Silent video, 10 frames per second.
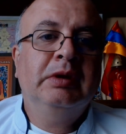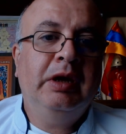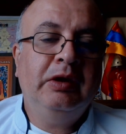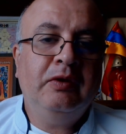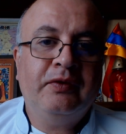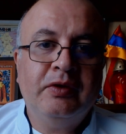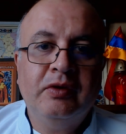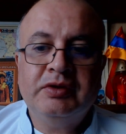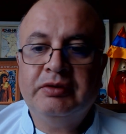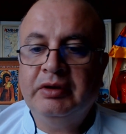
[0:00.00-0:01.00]
And of
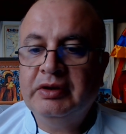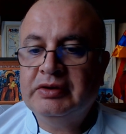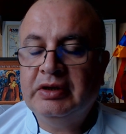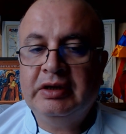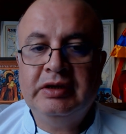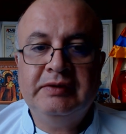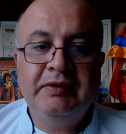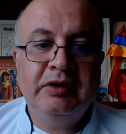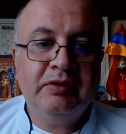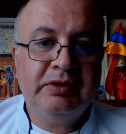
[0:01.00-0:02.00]
course, re-listening this
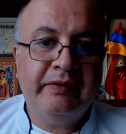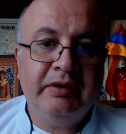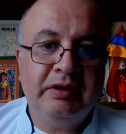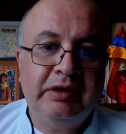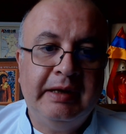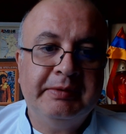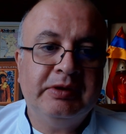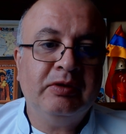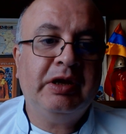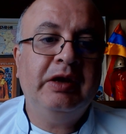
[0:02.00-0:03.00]
video several
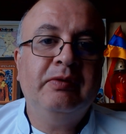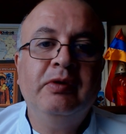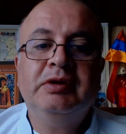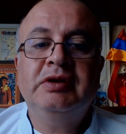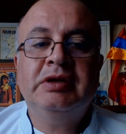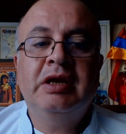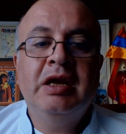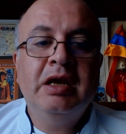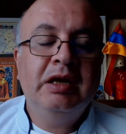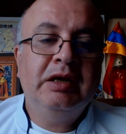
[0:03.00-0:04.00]
times. Okay, what is
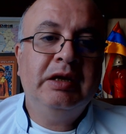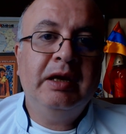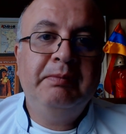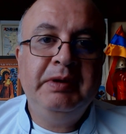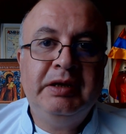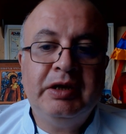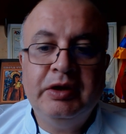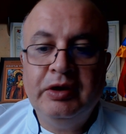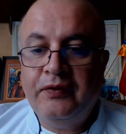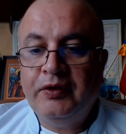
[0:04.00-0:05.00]

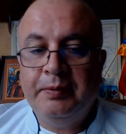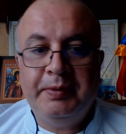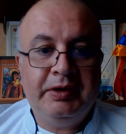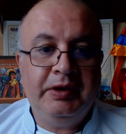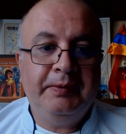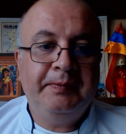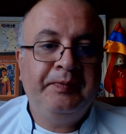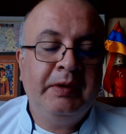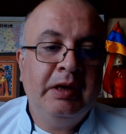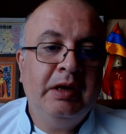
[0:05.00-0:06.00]
diabetic nephropathy?
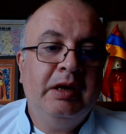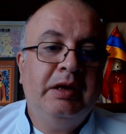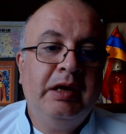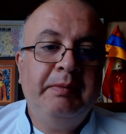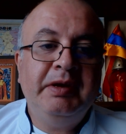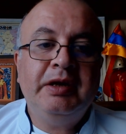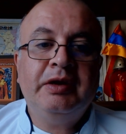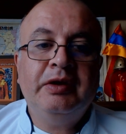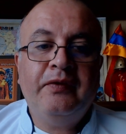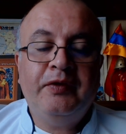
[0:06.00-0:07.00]

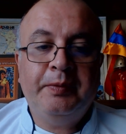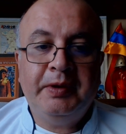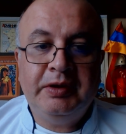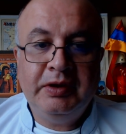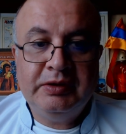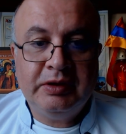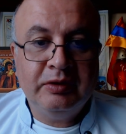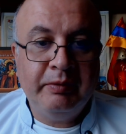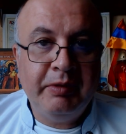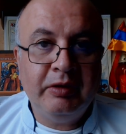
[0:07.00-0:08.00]
Diabetic nephropathy is a
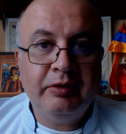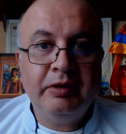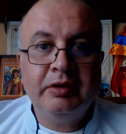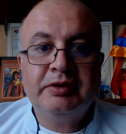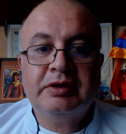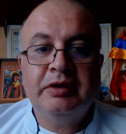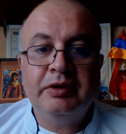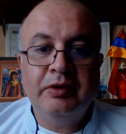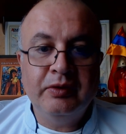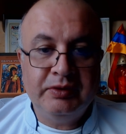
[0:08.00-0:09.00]
glomerular
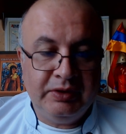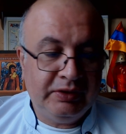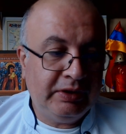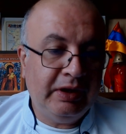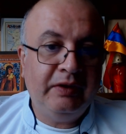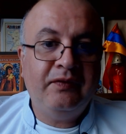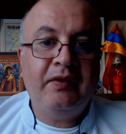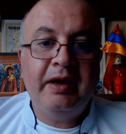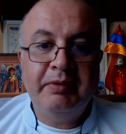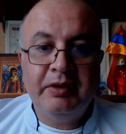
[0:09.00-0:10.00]
sclerosis and
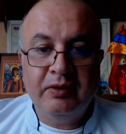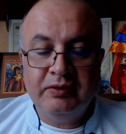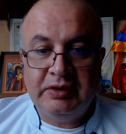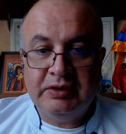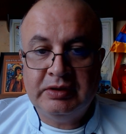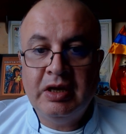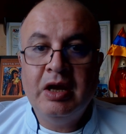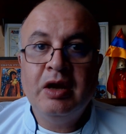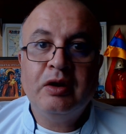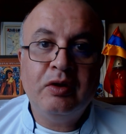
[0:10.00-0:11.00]
fibrosis
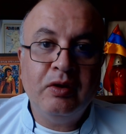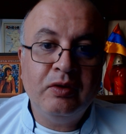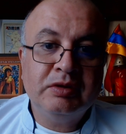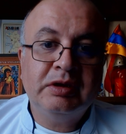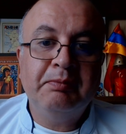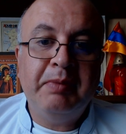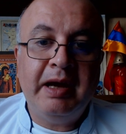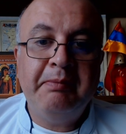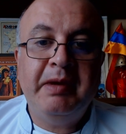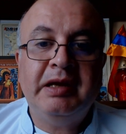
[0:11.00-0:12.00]
caused
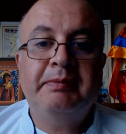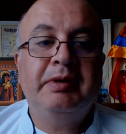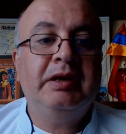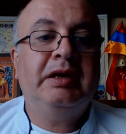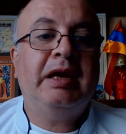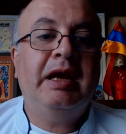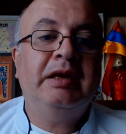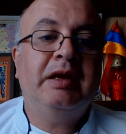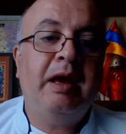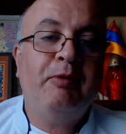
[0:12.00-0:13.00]
by metabolic
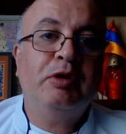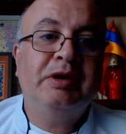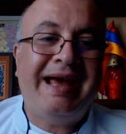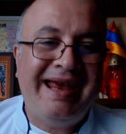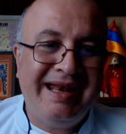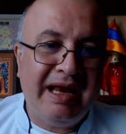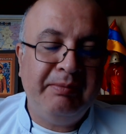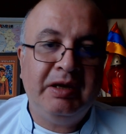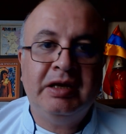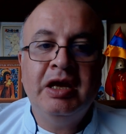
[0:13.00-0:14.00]
and
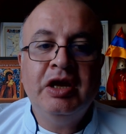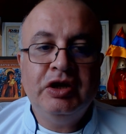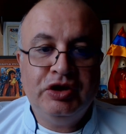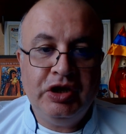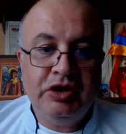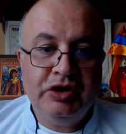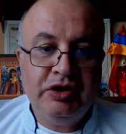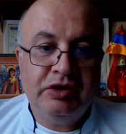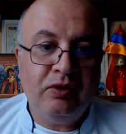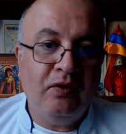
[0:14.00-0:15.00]
hemodynamic
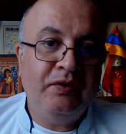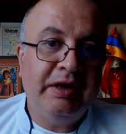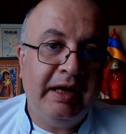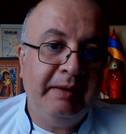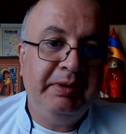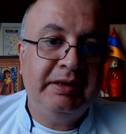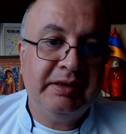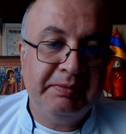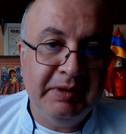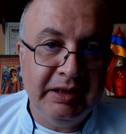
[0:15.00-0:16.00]
changes of
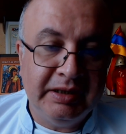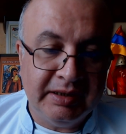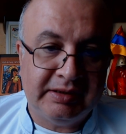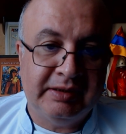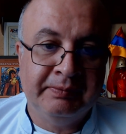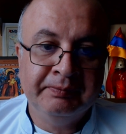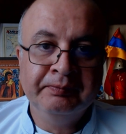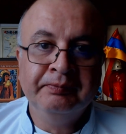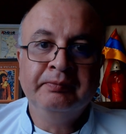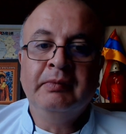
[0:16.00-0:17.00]
diabetes mellitus.
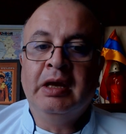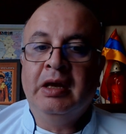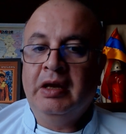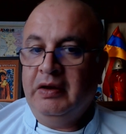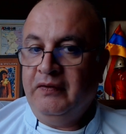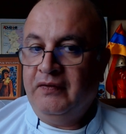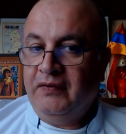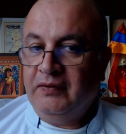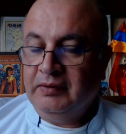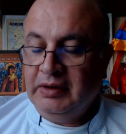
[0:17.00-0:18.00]

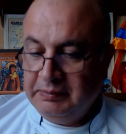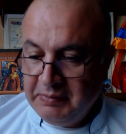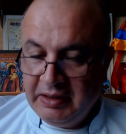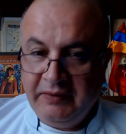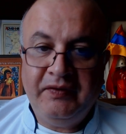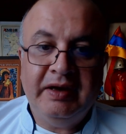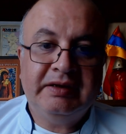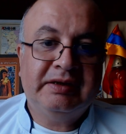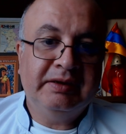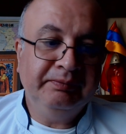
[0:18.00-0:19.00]
If it
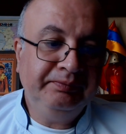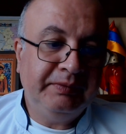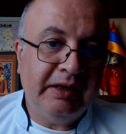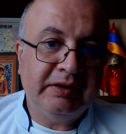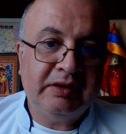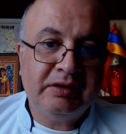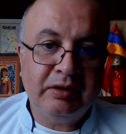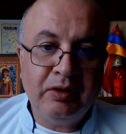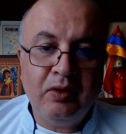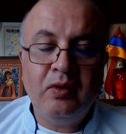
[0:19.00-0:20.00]
manifests as a
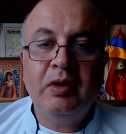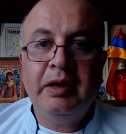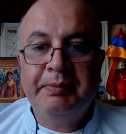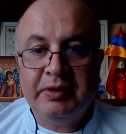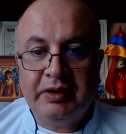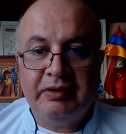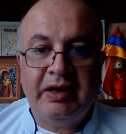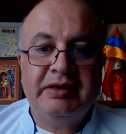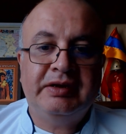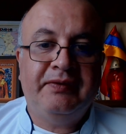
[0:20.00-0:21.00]
slowly
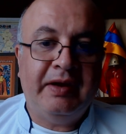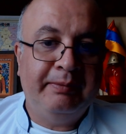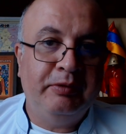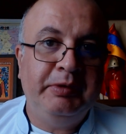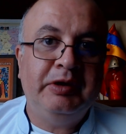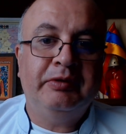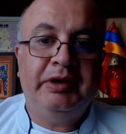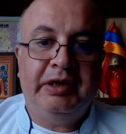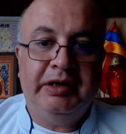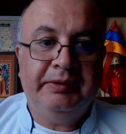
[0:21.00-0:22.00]
progressive
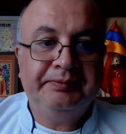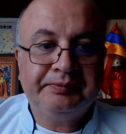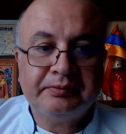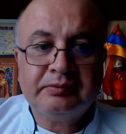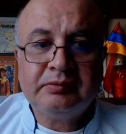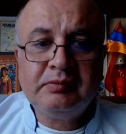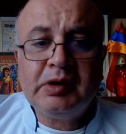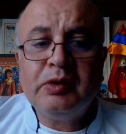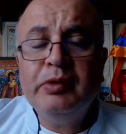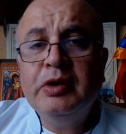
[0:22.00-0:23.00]
albuminuria
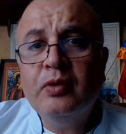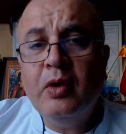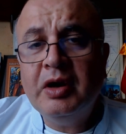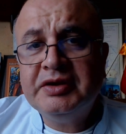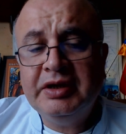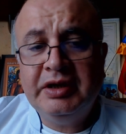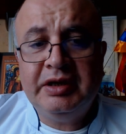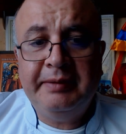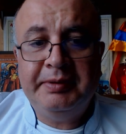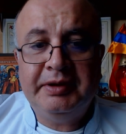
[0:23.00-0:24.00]
with worsening
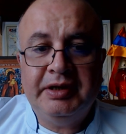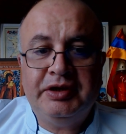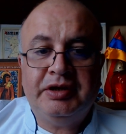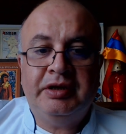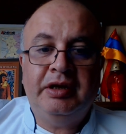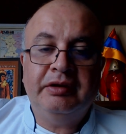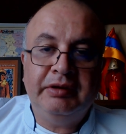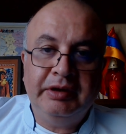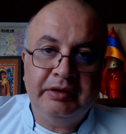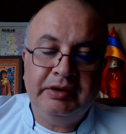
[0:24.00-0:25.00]
hypertension and
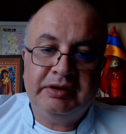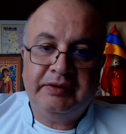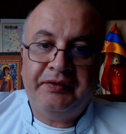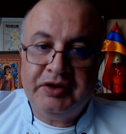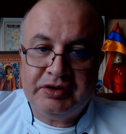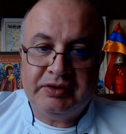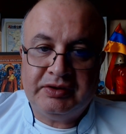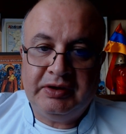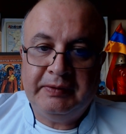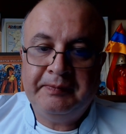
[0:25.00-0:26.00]
renal
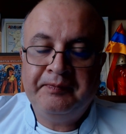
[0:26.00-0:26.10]
insufficiency.